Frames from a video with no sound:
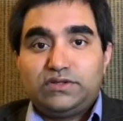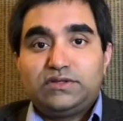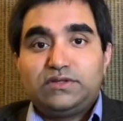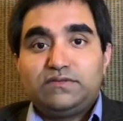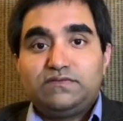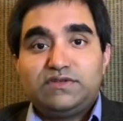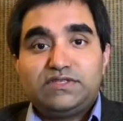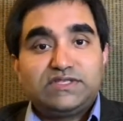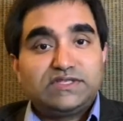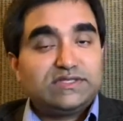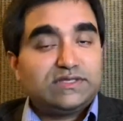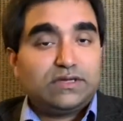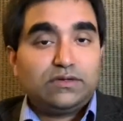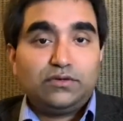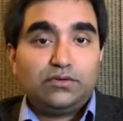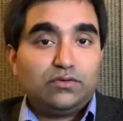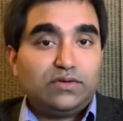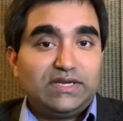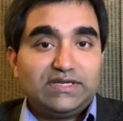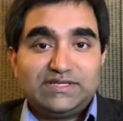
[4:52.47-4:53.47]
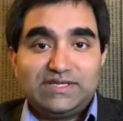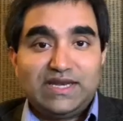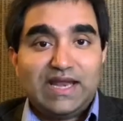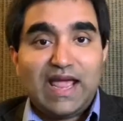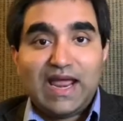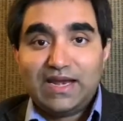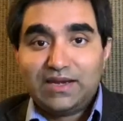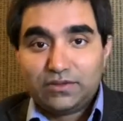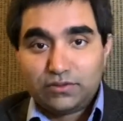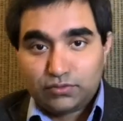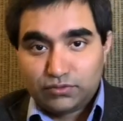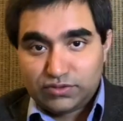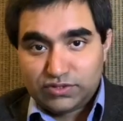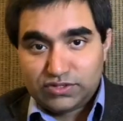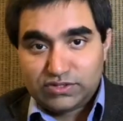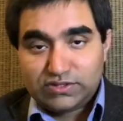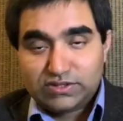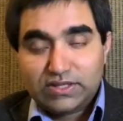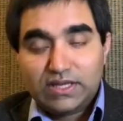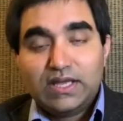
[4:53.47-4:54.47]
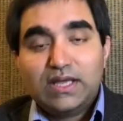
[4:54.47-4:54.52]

which is known as an androgen,